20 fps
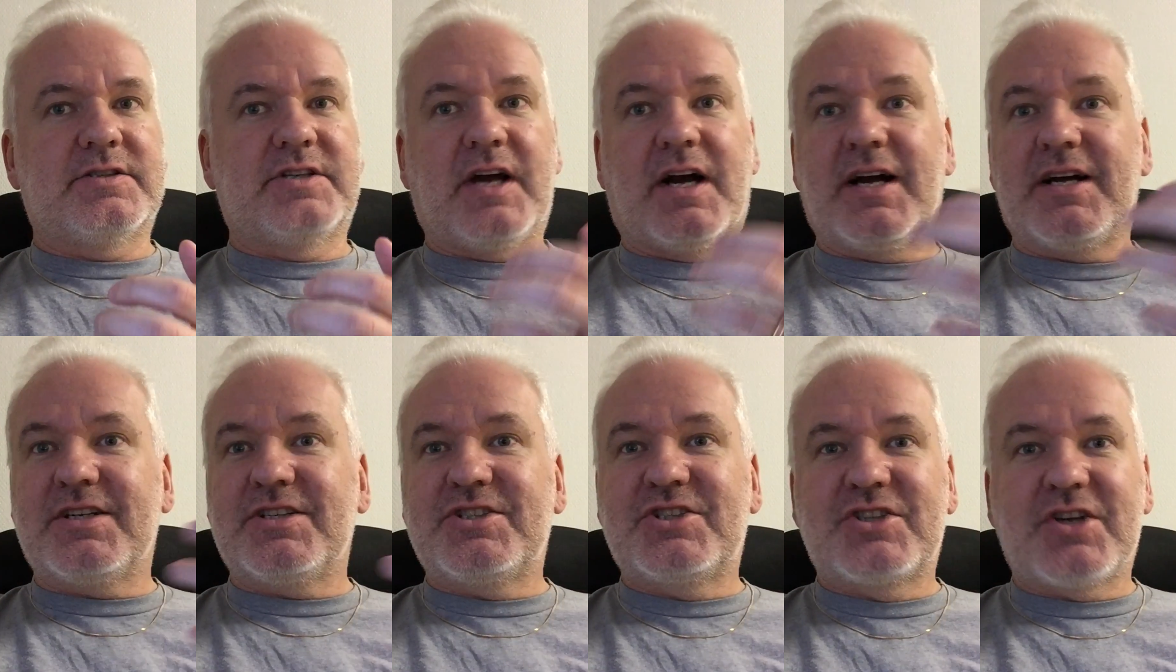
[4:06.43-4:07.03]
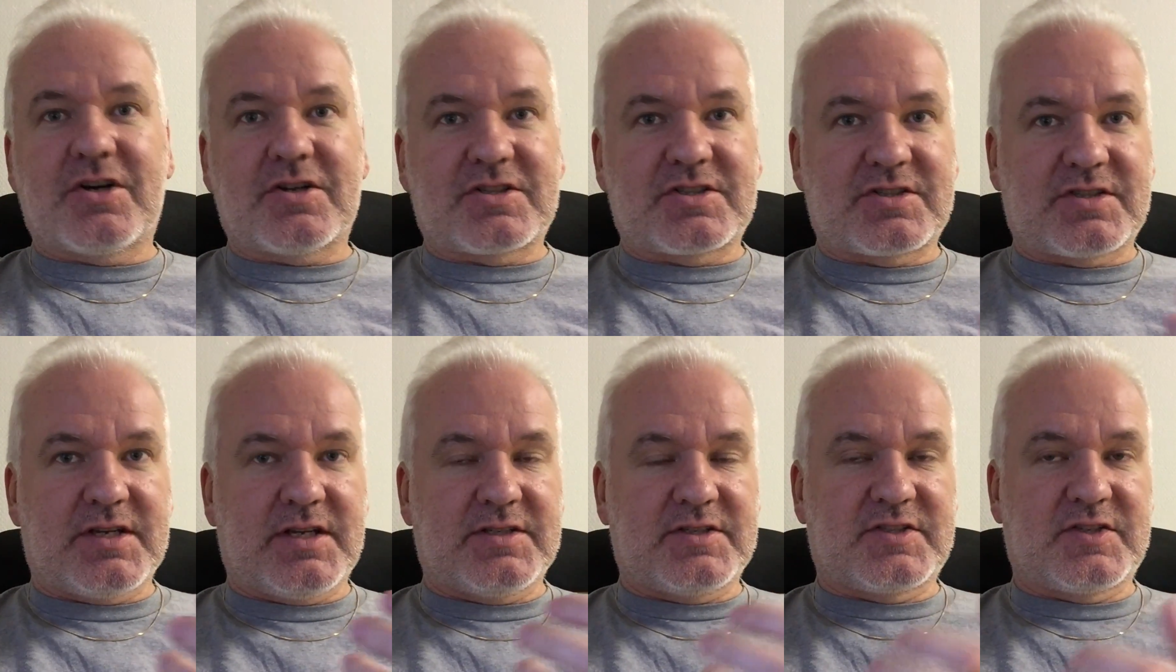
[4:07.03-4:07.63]
gunshots
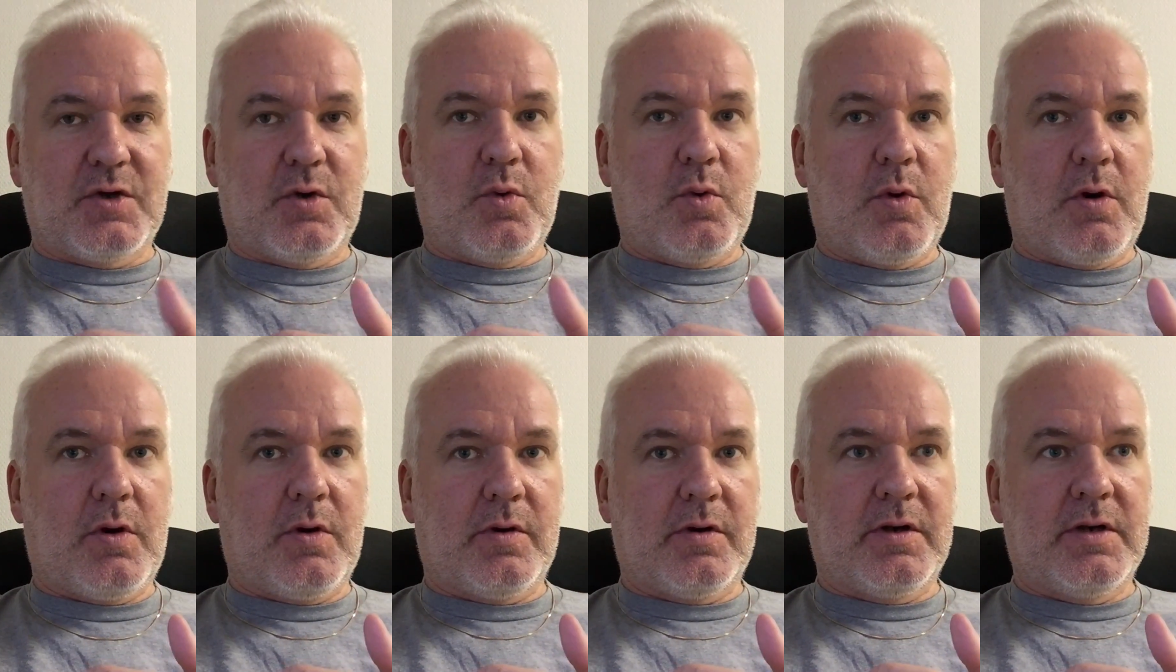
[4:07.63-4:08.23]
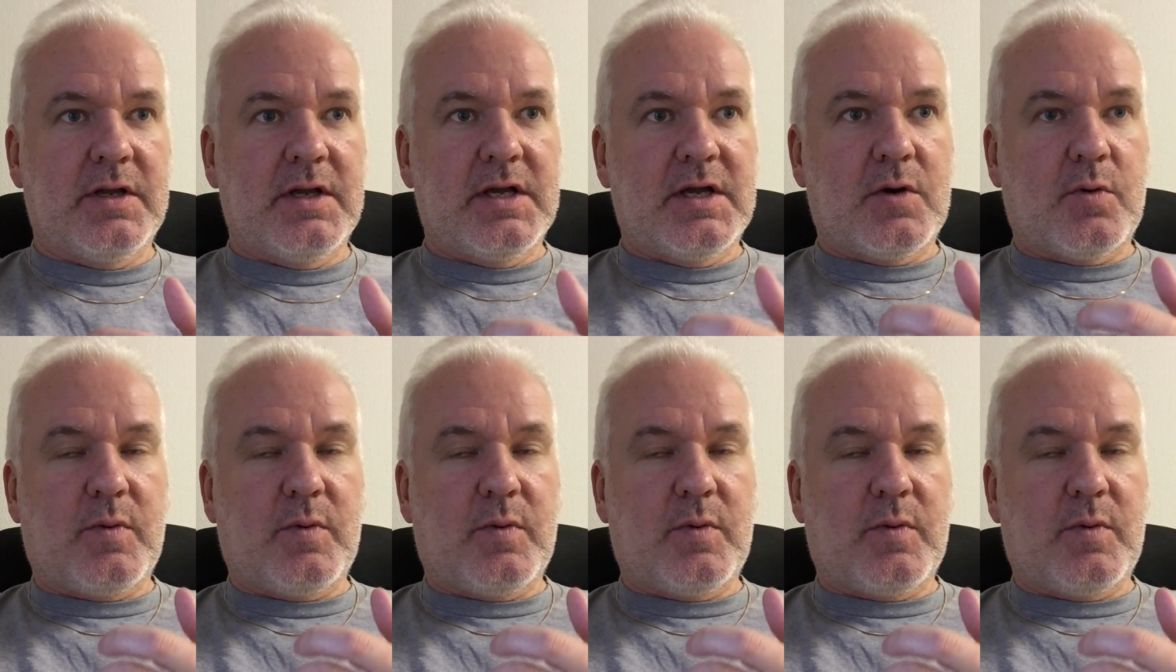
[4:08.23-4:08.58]
and so on